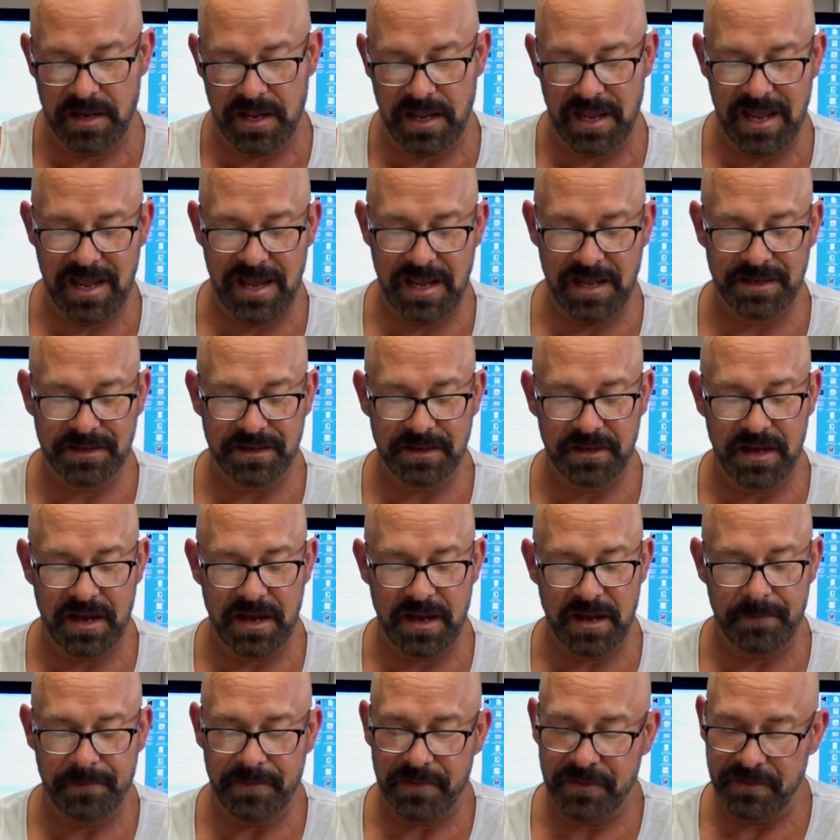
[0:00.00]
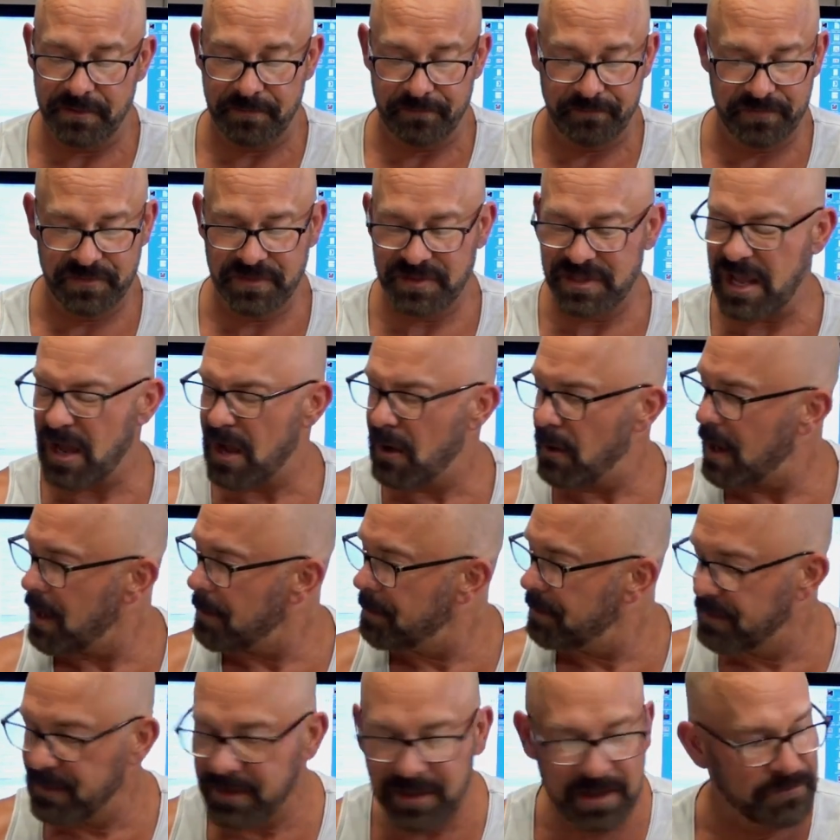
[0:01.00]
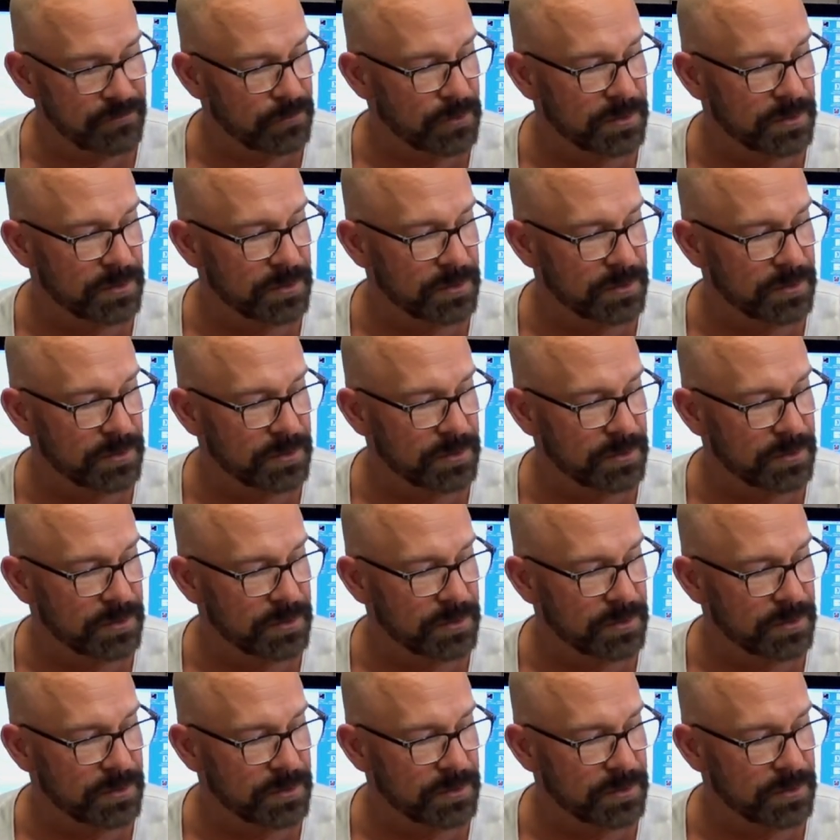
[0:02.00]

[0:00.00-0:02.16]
and now I believe